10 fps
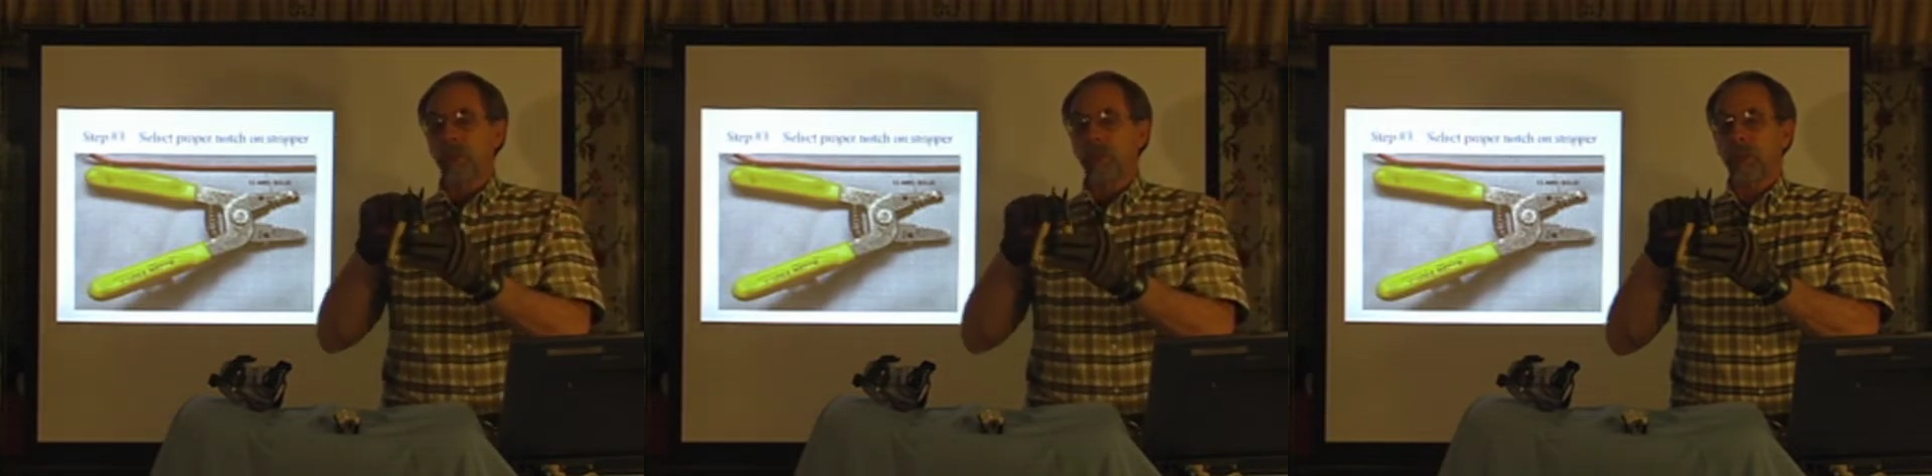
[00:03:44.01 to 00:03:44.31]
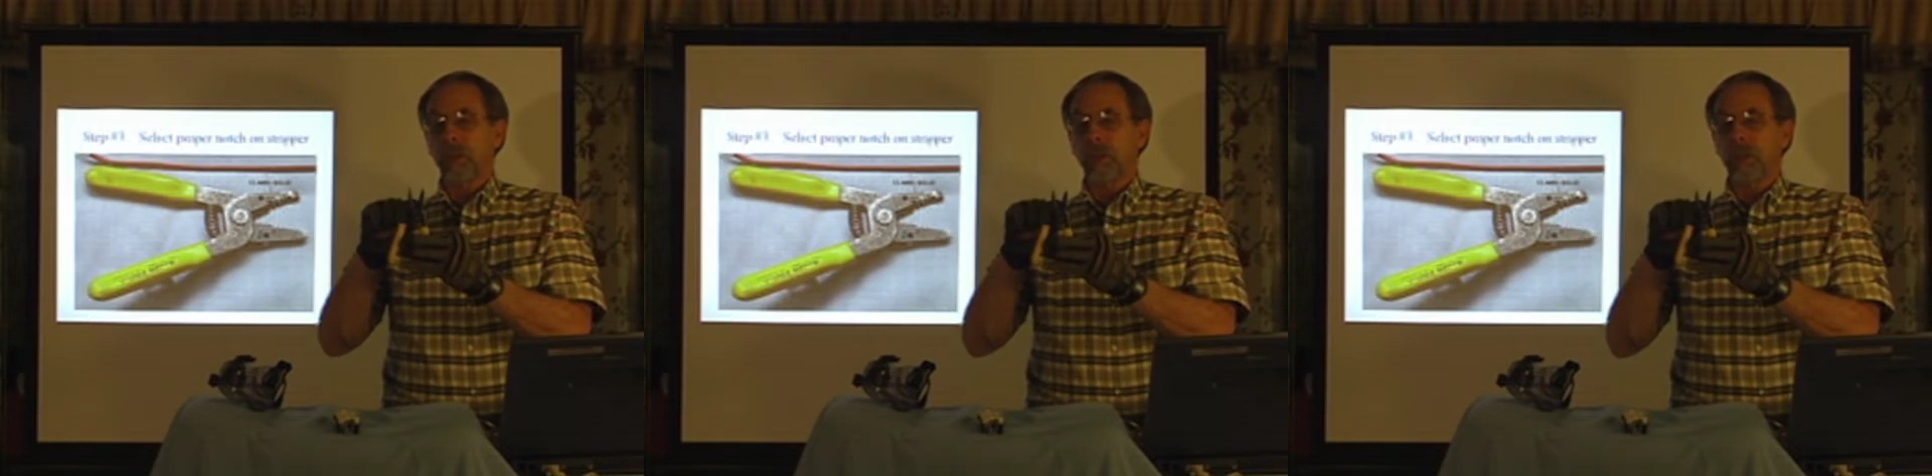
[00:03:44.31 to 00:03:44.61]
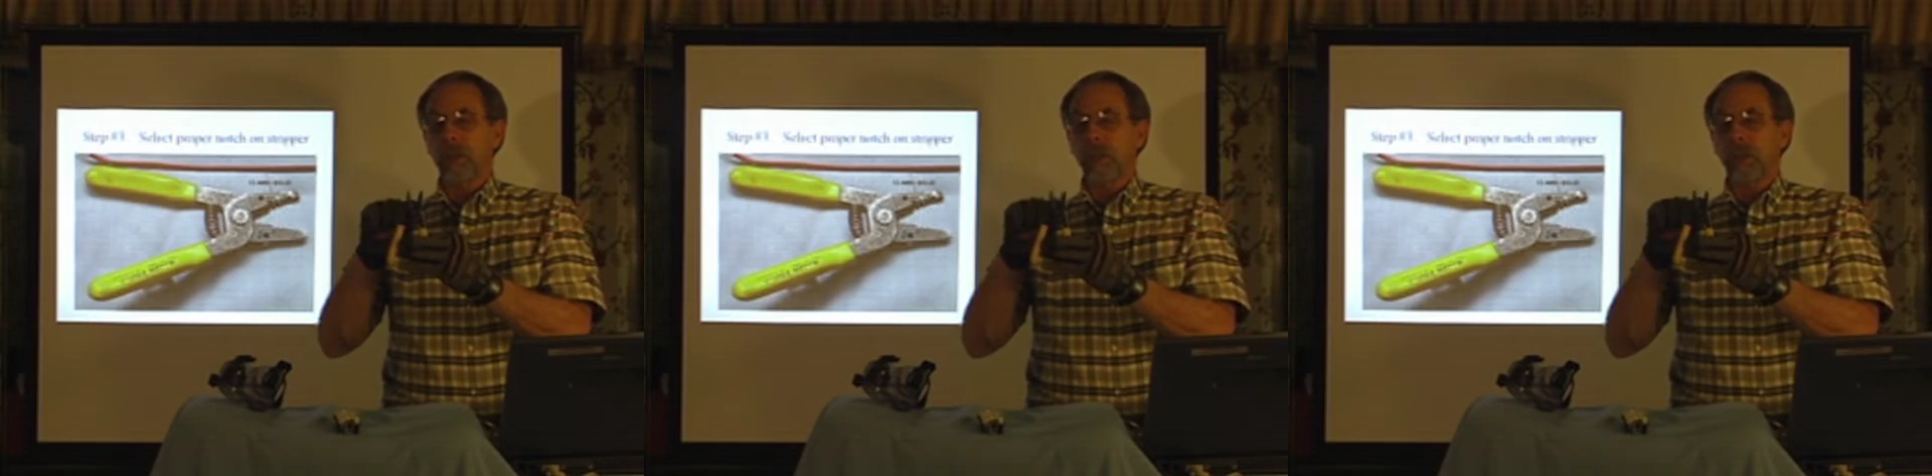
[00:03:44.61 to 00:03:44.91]
the
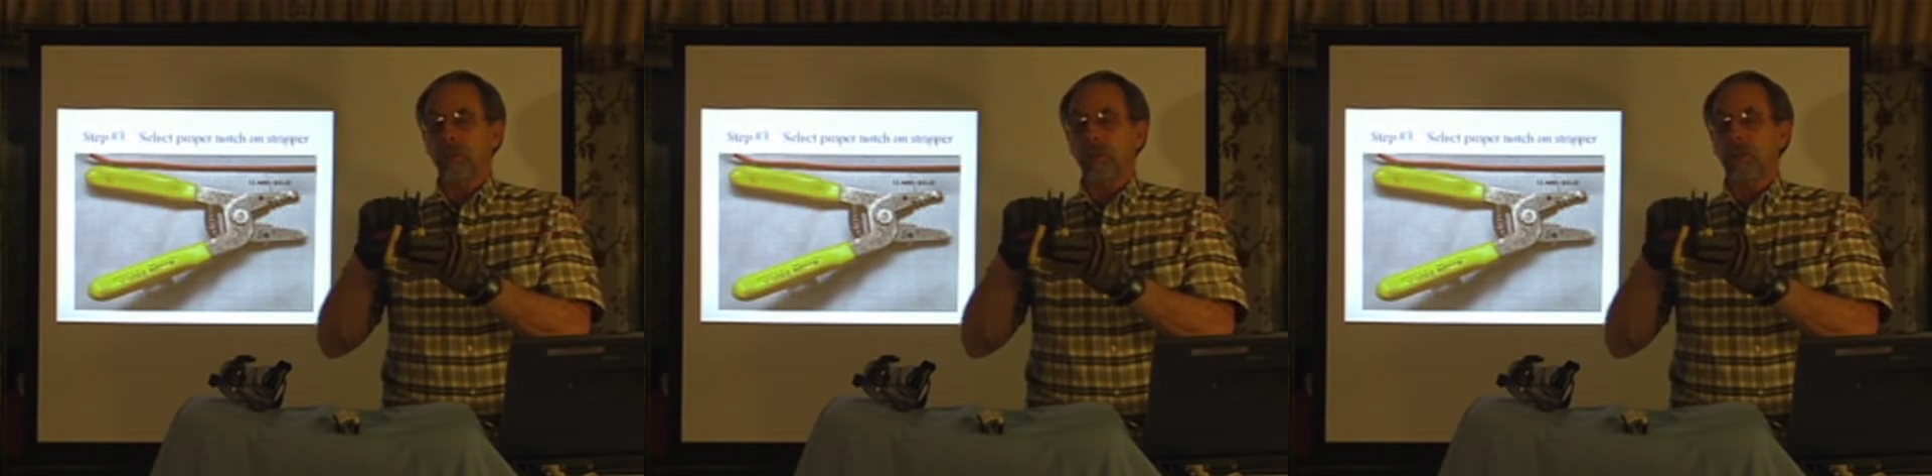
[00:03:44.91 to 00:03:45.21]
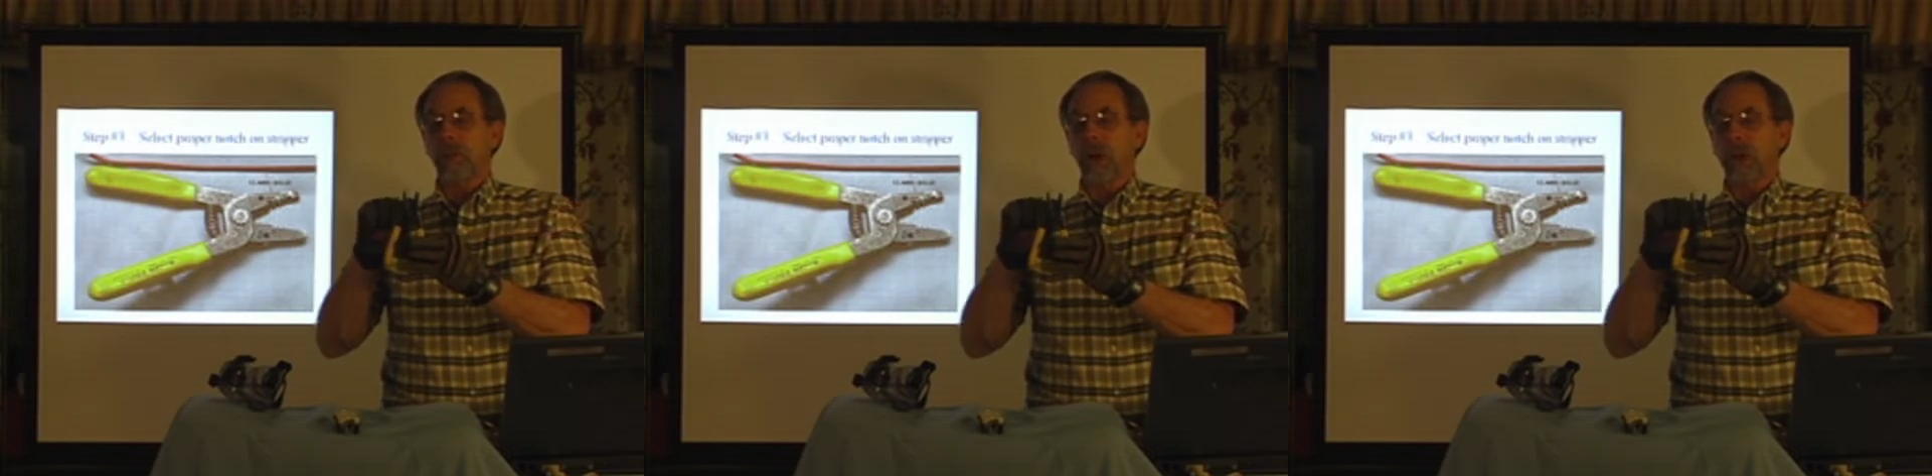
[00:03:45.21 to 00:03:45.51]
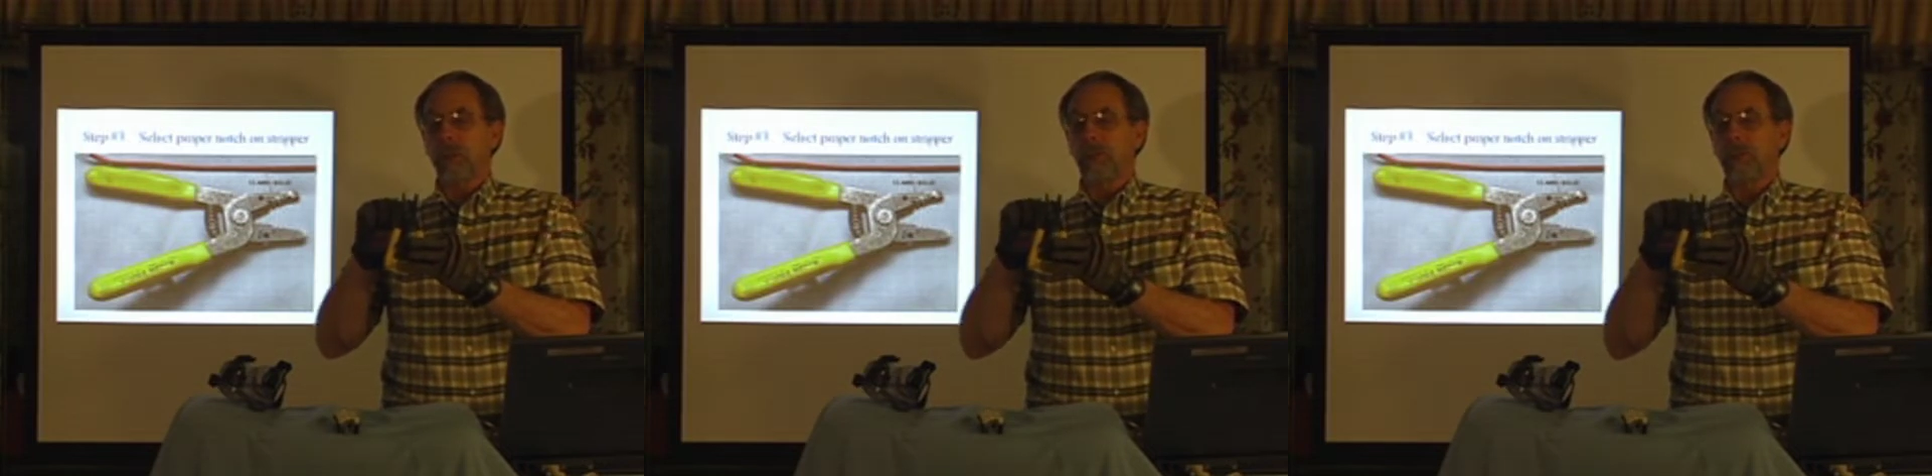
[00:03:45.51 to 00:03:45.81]
second notch from the
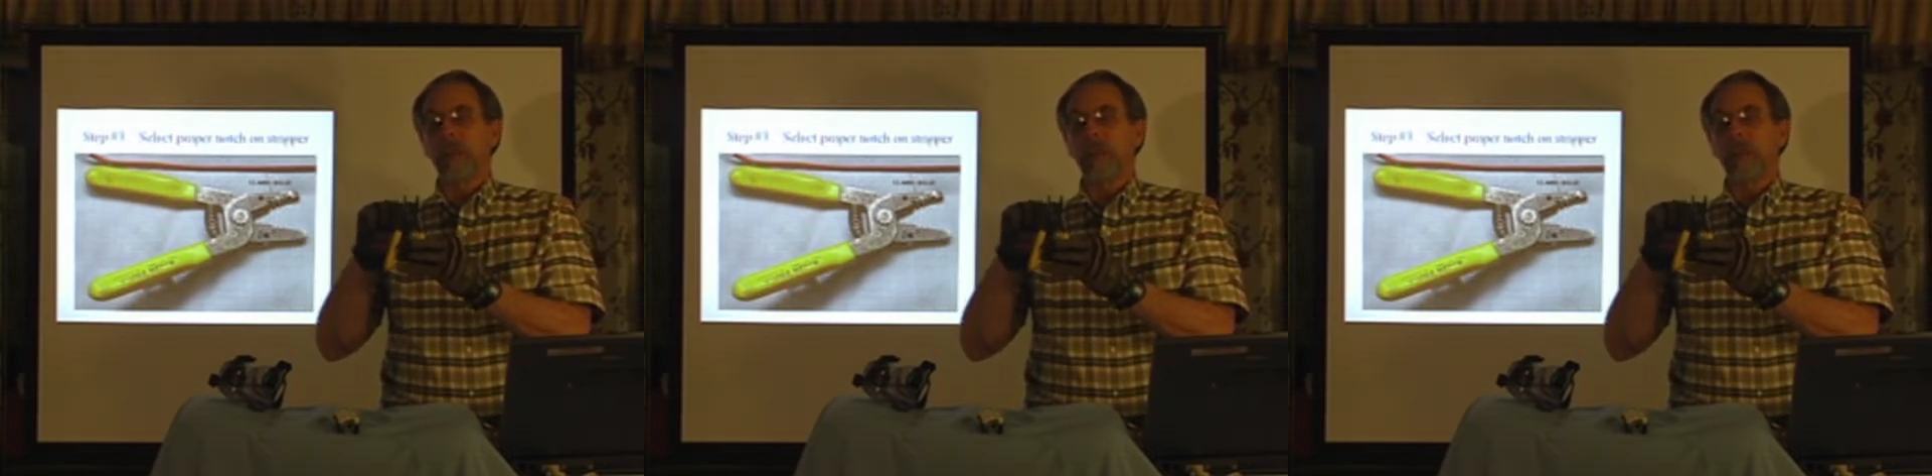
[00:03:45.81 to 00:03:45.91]
bottom is